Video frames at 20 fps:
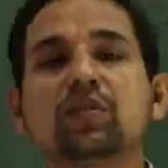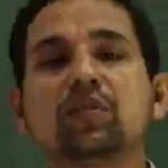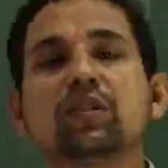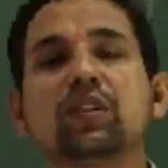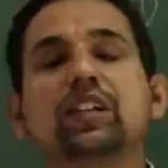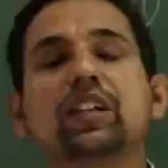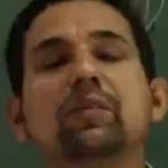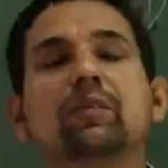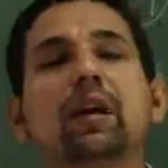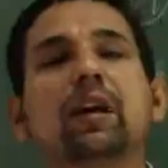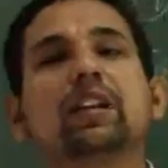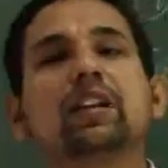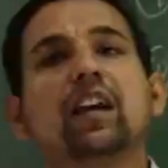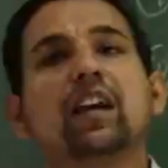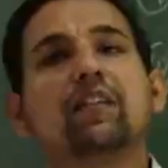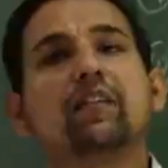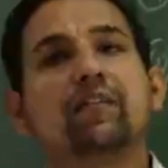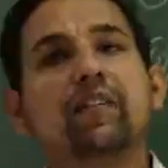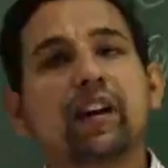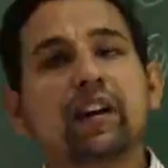to determine
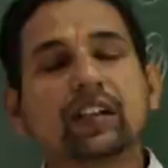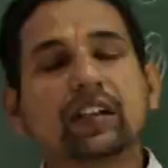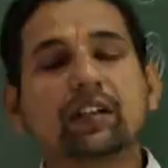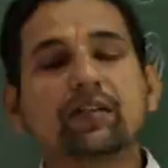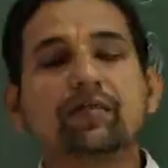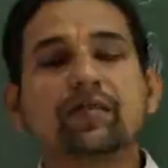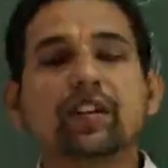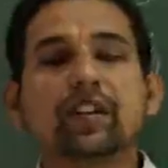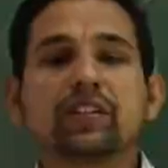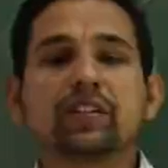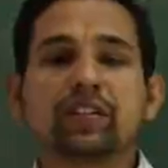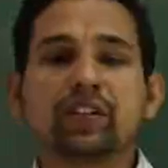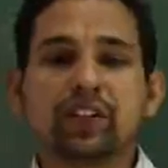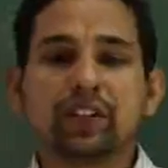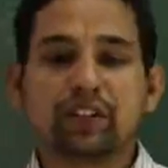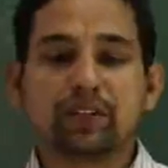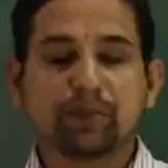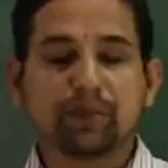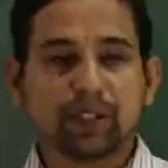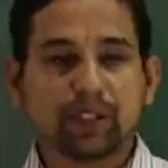the effective drug
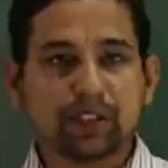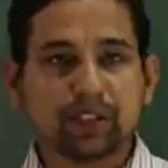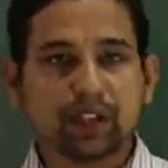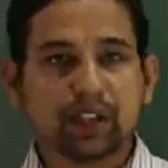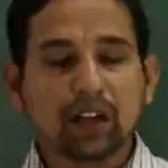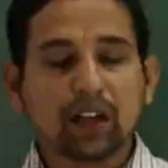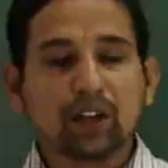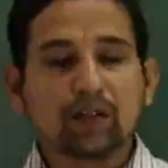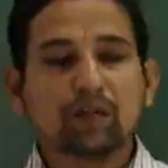treatment